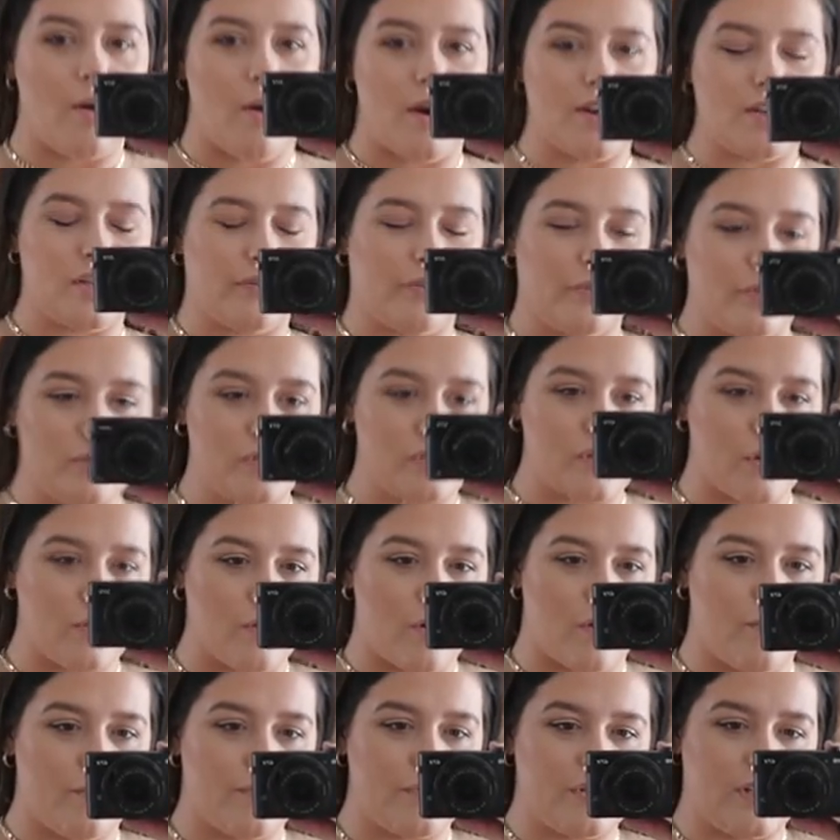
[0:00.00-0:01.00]
I just feel so
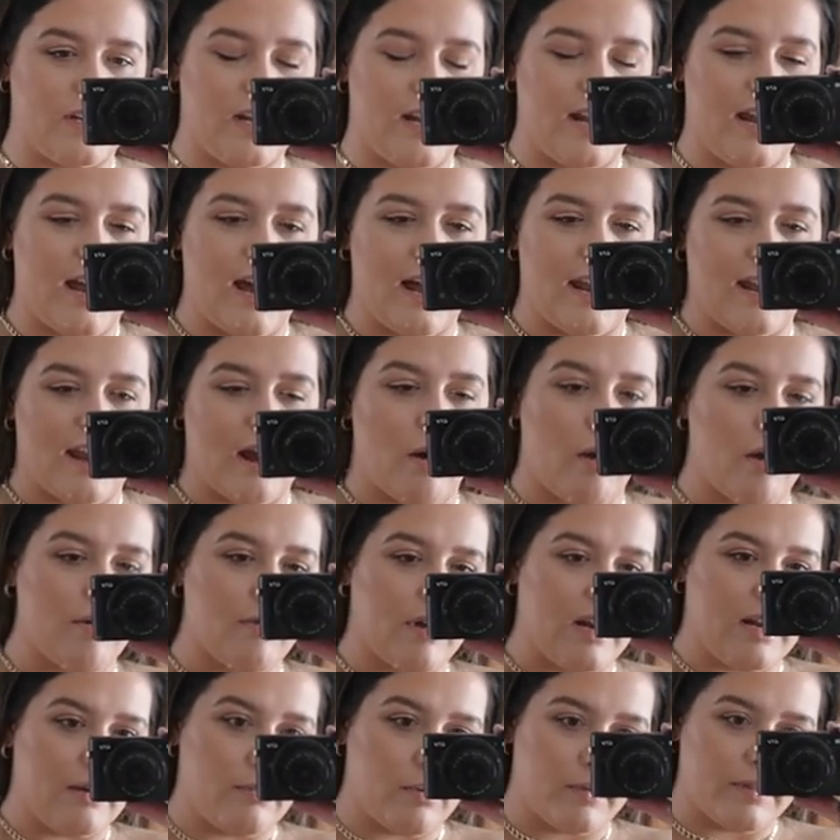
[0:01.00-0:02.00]
confident in it, and now I
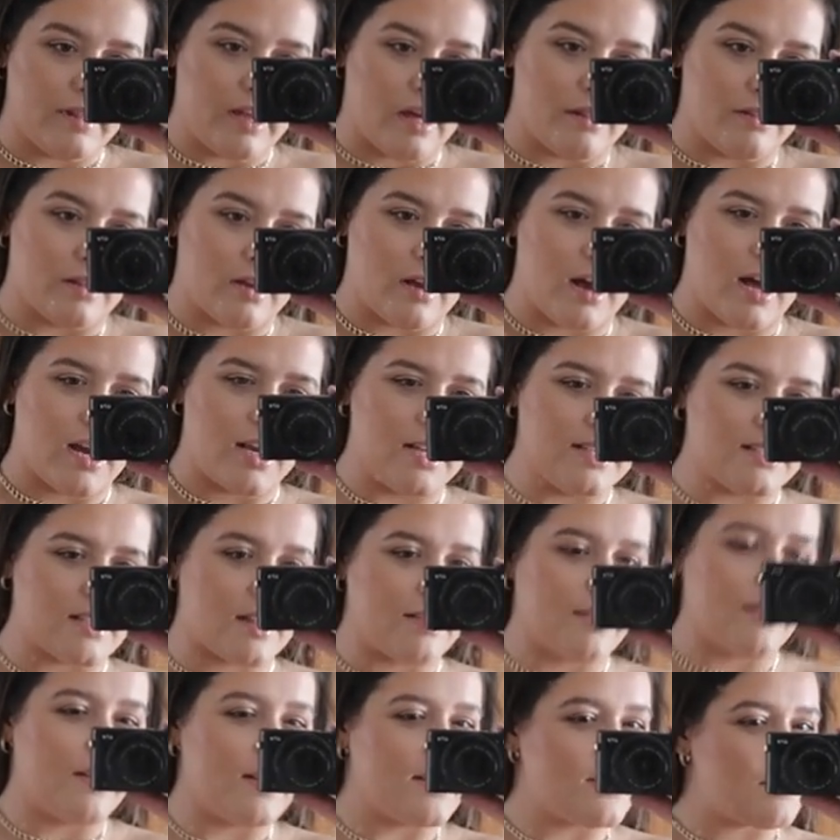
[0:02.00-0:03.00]
really want the other colors. I
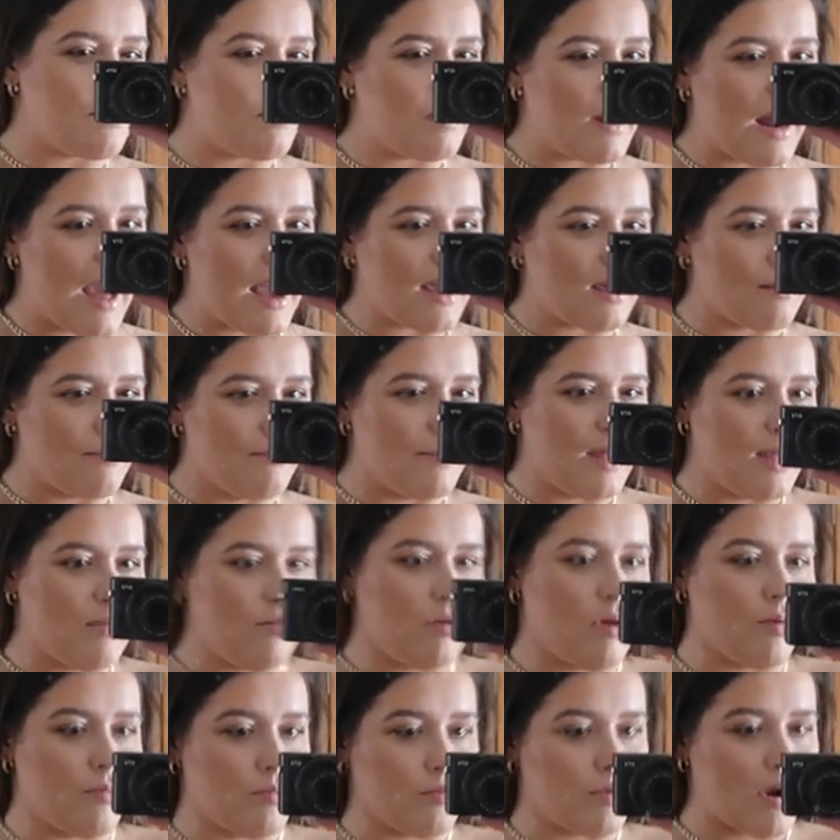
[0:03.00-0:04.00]
think there's a black,
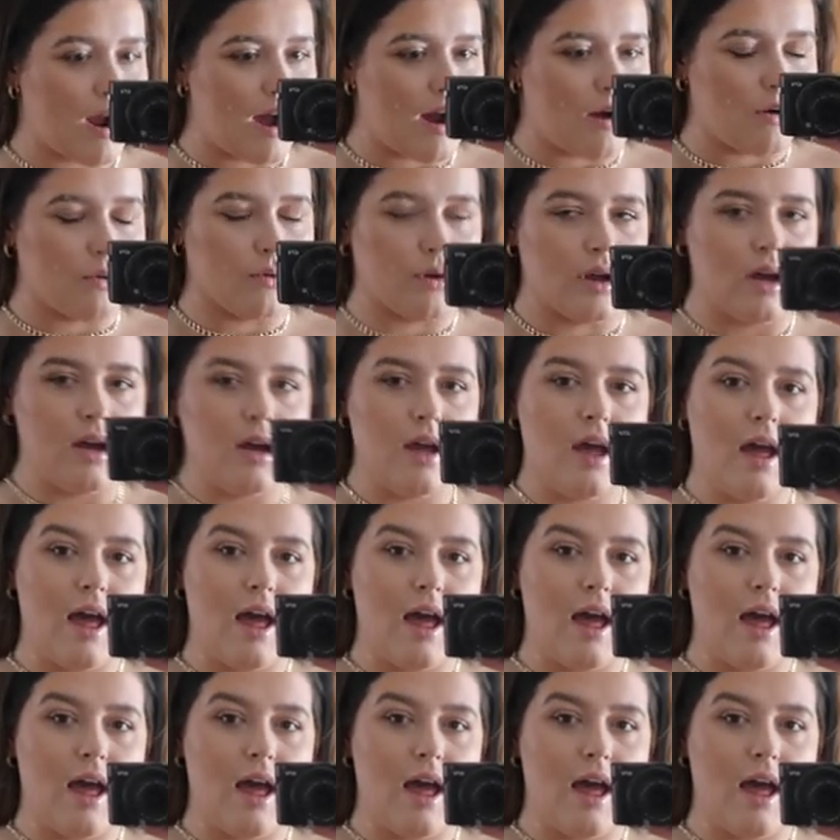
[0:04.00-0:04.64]
maybe a brown.